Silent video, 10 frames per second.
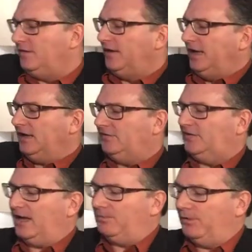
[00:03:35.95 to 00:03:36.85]
The next
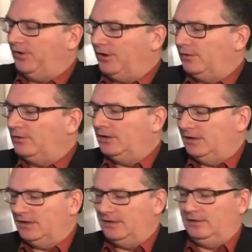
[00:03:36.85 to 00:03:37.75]
step, though,
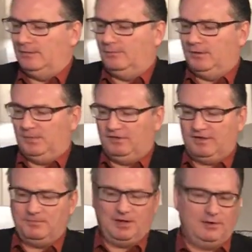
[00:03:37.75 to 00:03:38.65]
would be
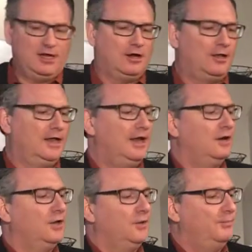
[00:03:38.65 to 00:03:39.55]
something we call
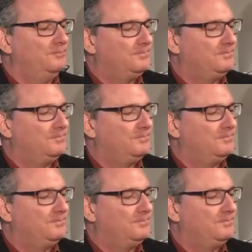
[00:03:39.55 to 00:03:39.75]
heirloom.